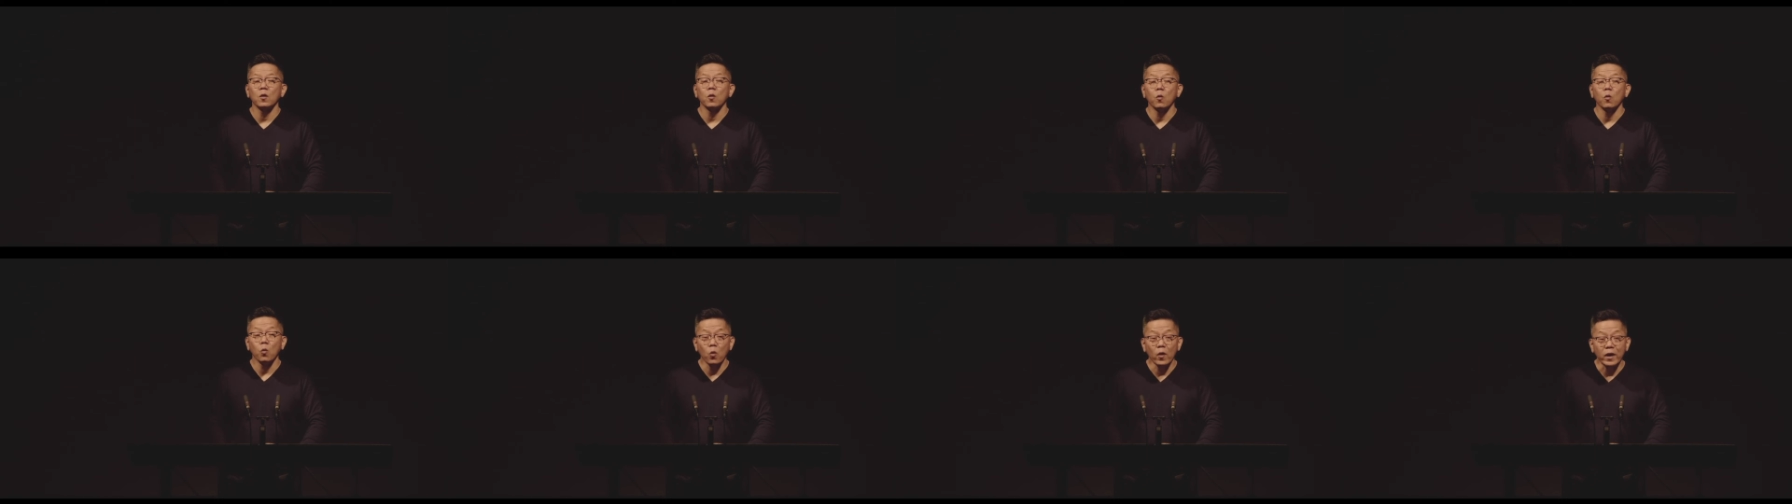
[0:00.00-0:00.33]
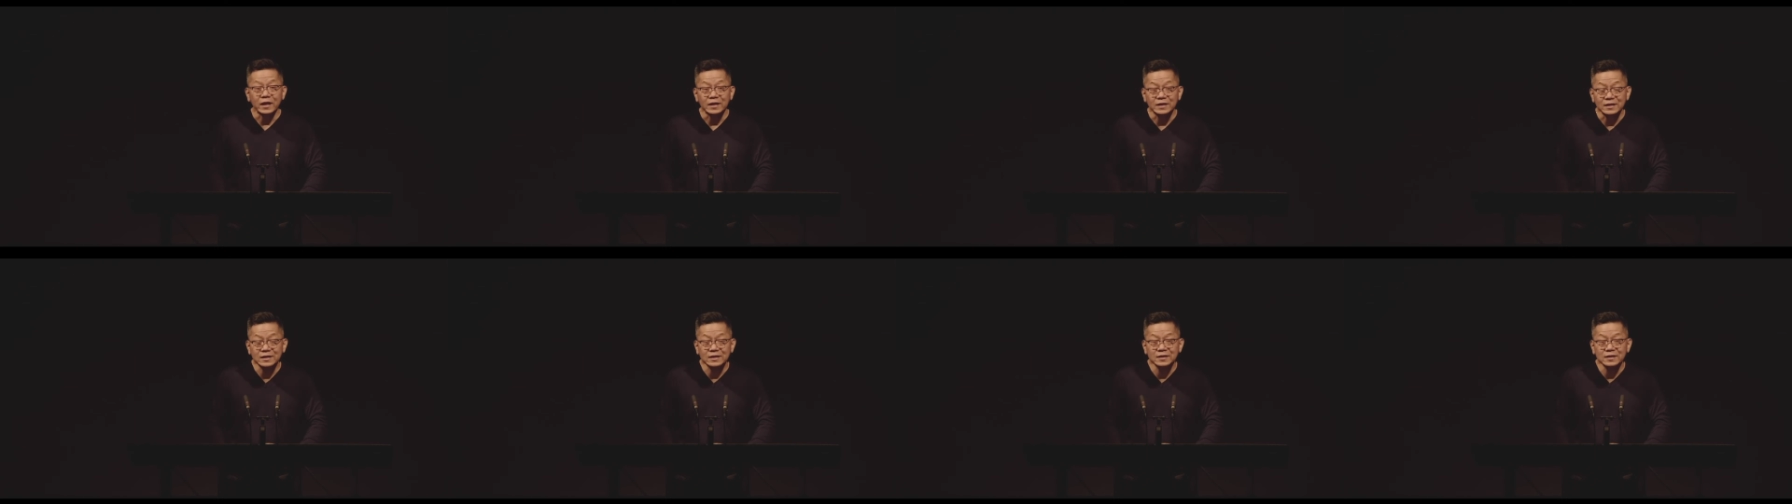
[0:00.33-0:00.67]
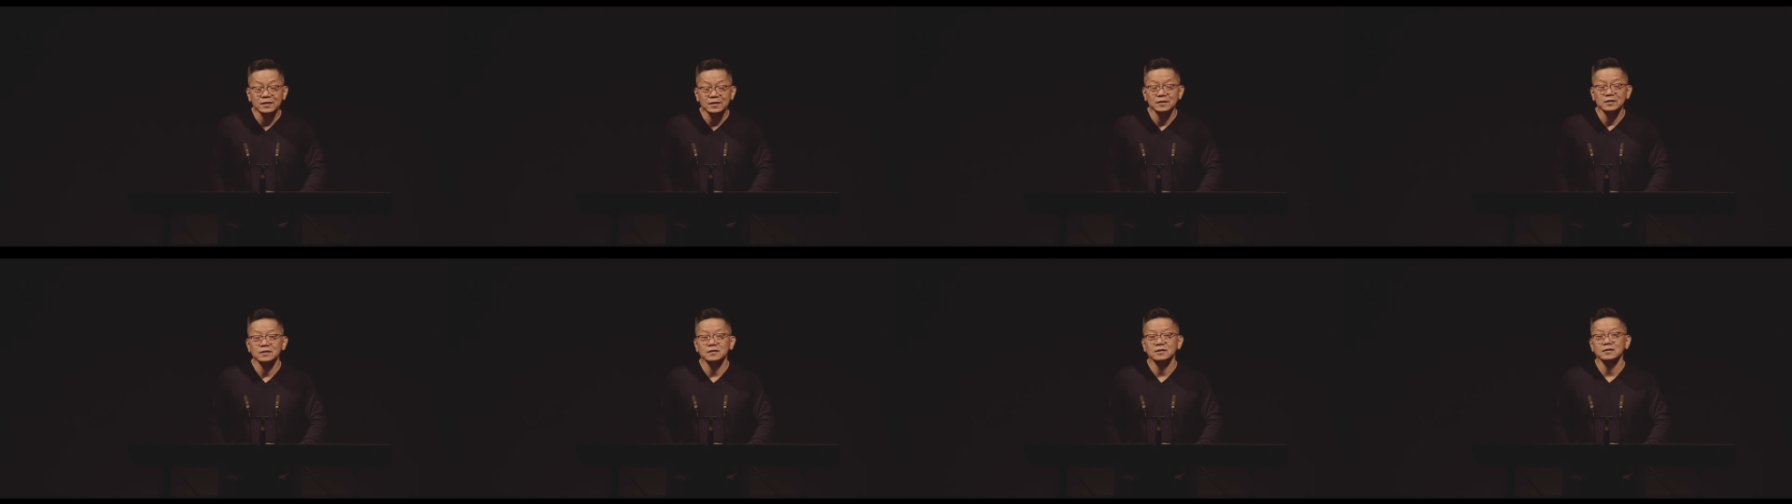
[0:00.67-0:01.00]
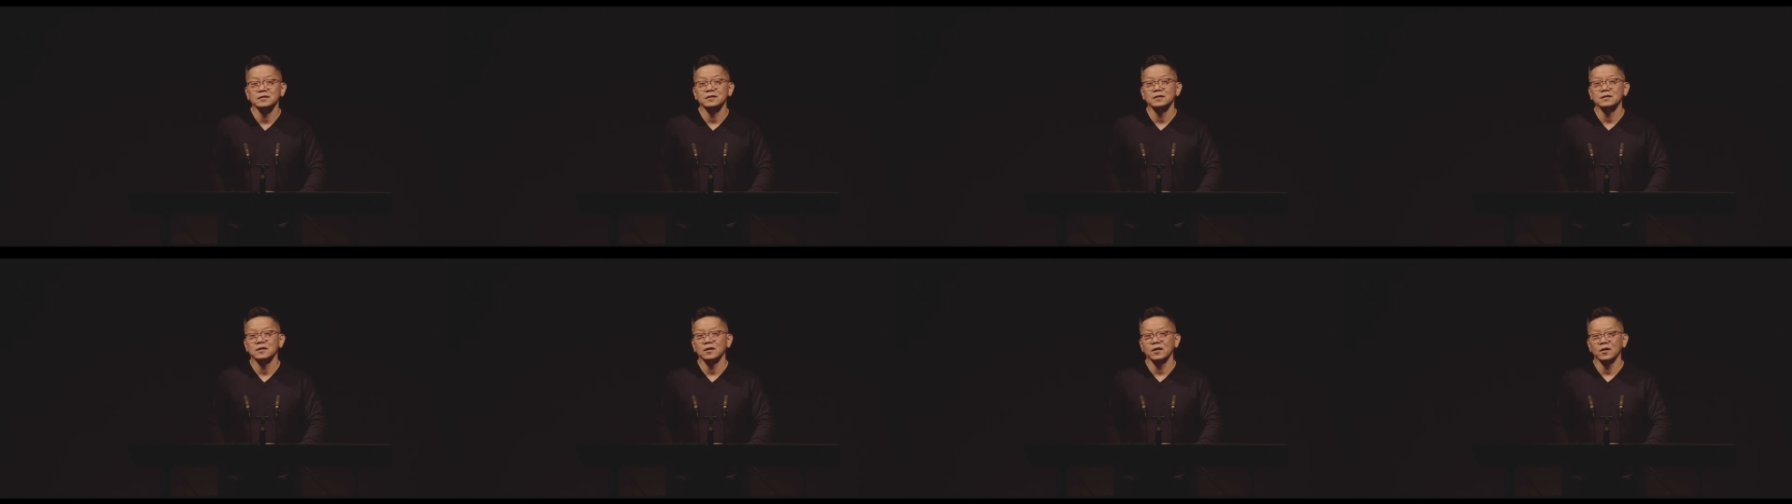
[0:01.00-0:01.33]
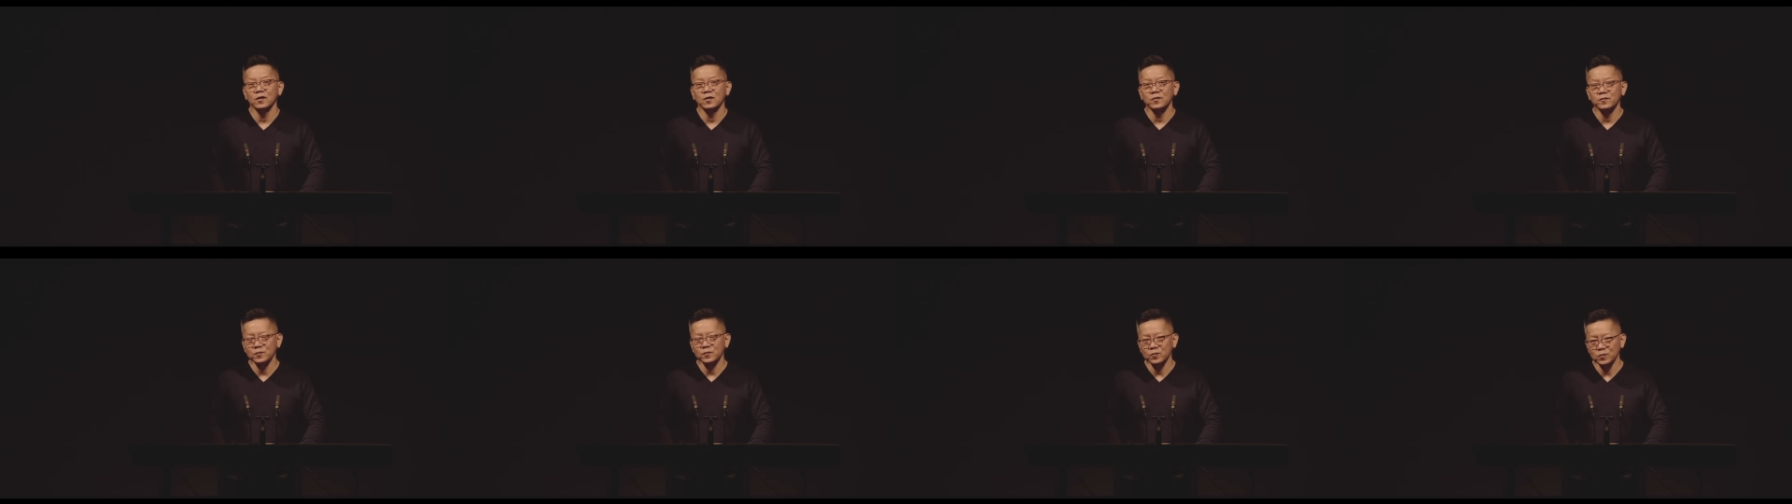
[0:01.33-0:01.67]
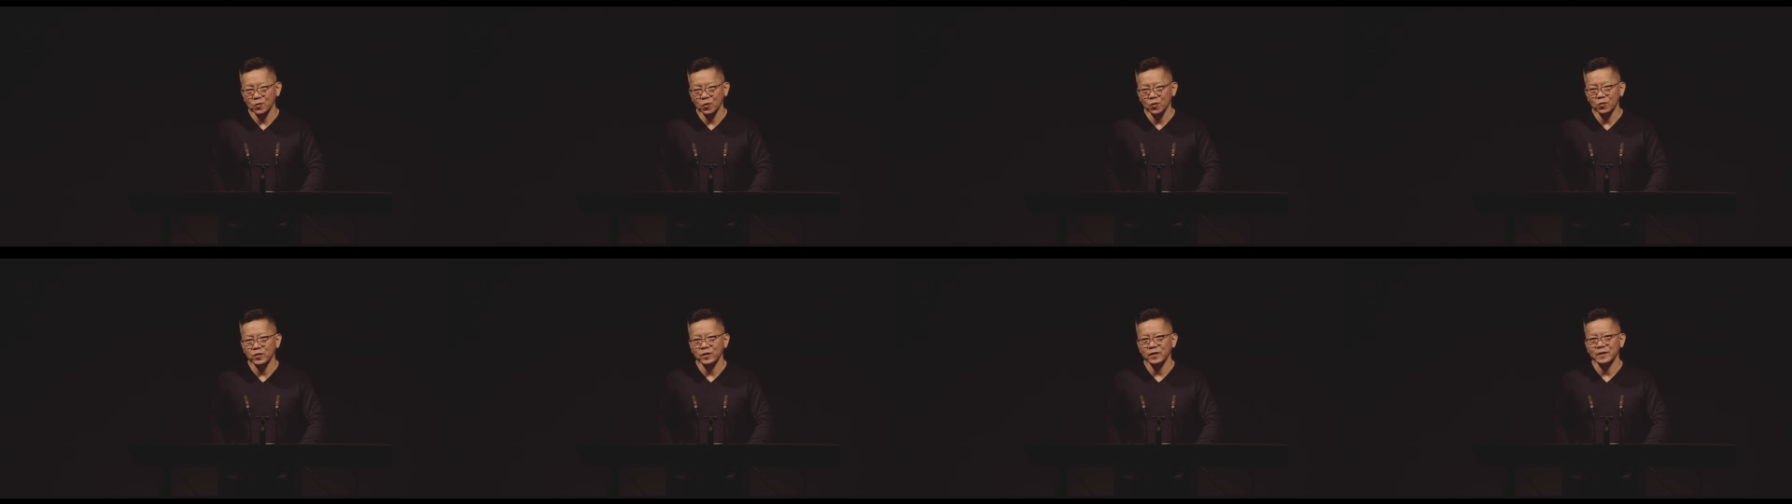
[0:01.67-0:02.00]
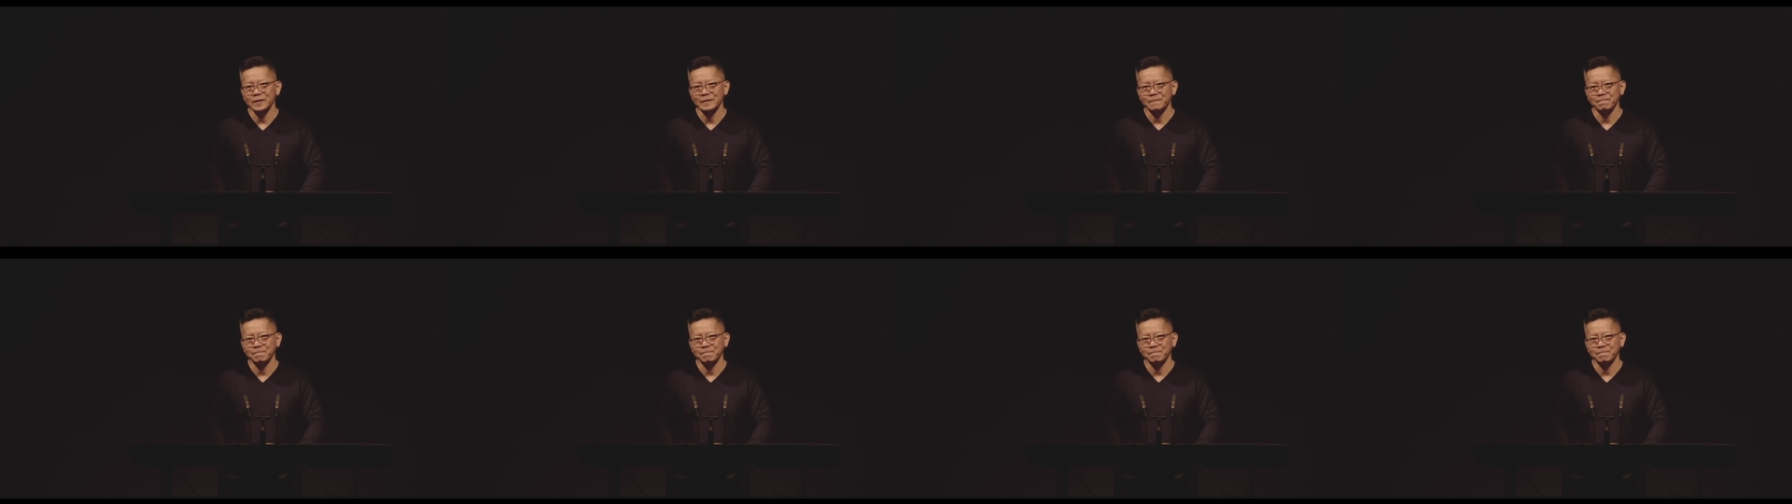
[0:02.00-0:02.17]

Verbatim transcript: weight of glory.